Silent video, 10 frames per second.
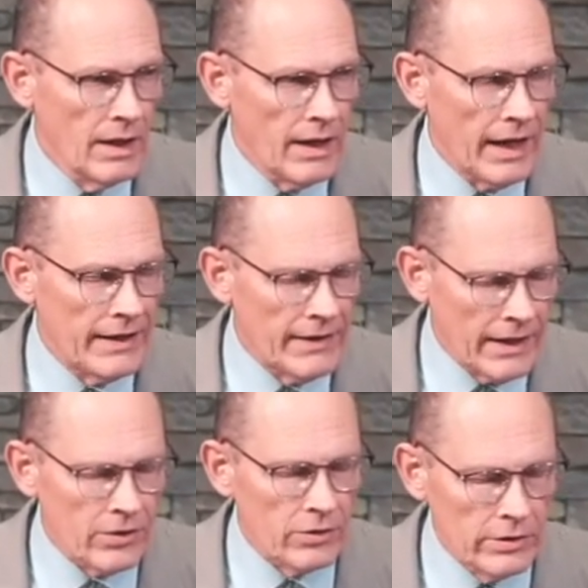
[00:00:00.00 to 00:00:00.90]
And that
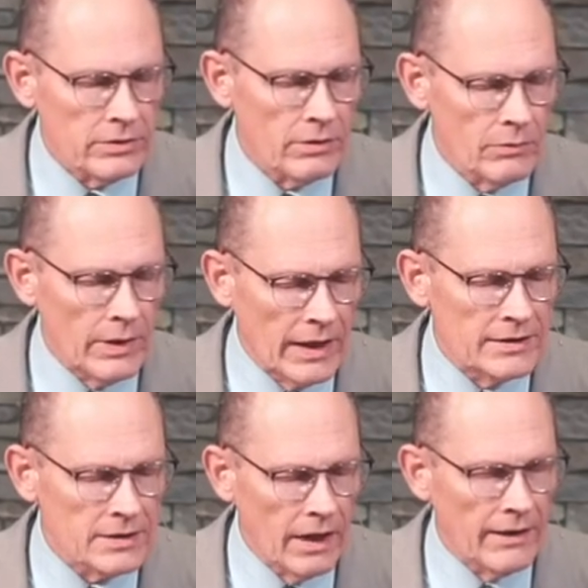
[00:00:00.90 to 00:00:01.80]
hurt when I
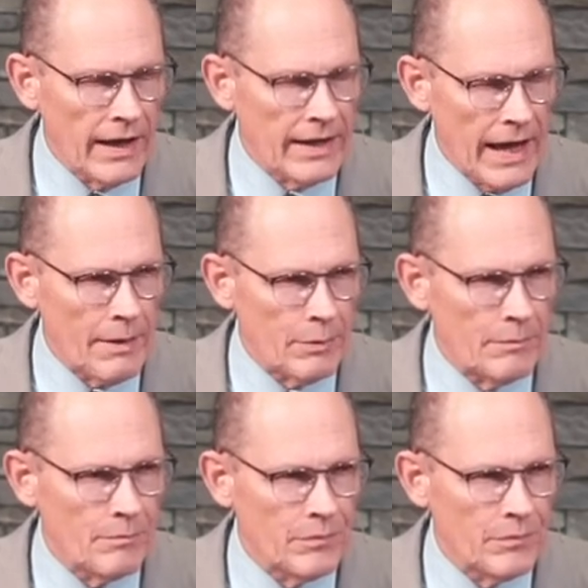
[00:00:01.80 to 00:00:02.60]
saw that happen.